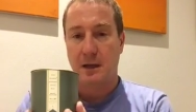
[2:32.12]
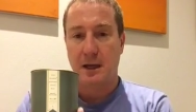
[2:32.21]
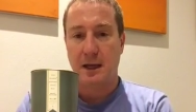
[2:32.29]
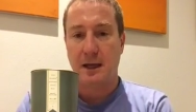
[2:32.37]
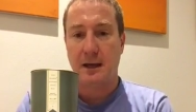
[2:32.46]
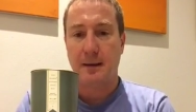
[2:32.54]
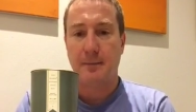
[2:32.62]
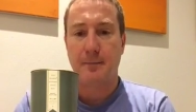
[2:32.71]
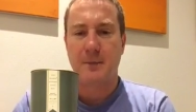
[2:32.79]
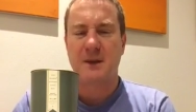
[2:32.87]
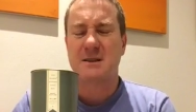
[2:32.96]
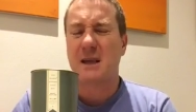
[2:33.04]

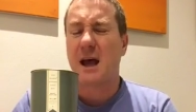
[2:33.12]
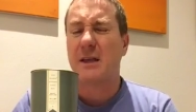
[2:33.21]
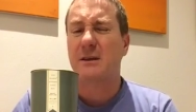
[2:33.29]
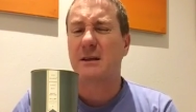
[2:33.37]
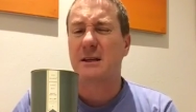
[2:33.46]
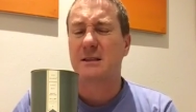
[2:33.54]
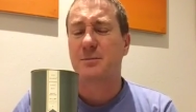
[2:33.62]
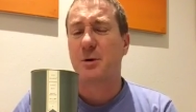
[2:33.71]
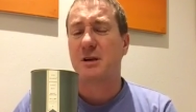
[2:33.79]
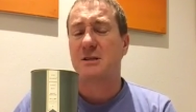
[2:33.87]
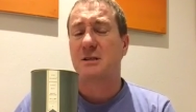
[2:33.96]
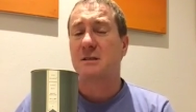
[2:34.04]
And there's other
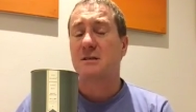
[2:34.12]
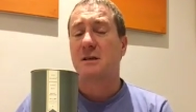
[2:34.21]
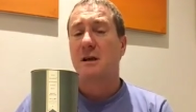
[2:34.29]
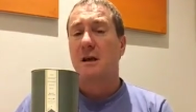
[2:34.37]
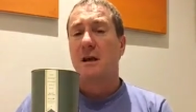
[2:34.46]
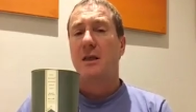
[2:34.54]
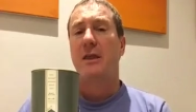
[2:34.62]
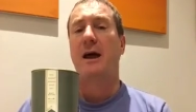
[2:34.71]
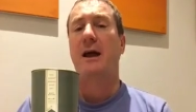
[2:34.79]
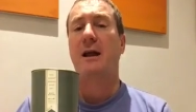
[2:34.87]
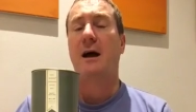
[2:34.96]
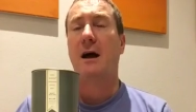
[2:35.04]
expressions
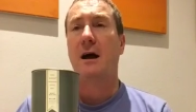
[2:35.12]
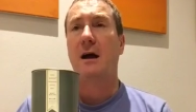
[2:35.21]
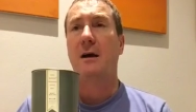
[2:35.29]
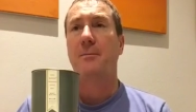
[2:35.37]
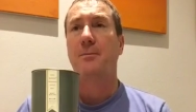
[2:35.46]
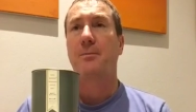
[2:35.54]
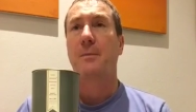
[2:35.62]
that are